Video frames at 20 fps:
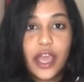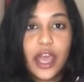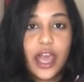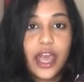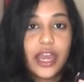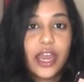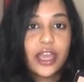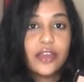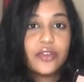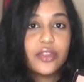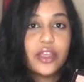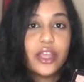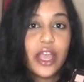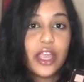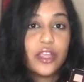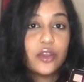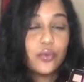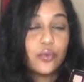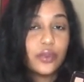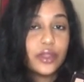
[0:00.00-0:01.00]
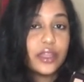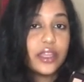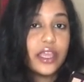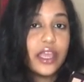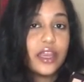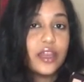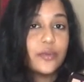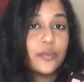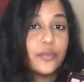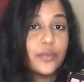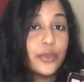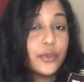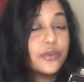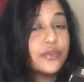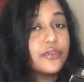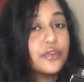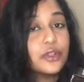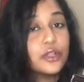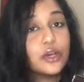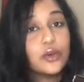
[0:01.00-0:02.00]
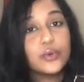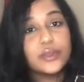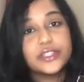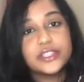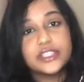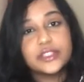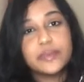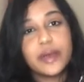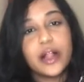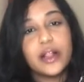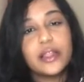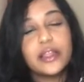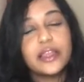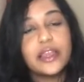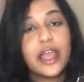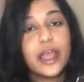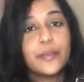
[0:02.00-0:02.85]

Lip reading: and I think I can really get a beautiful look with this palette.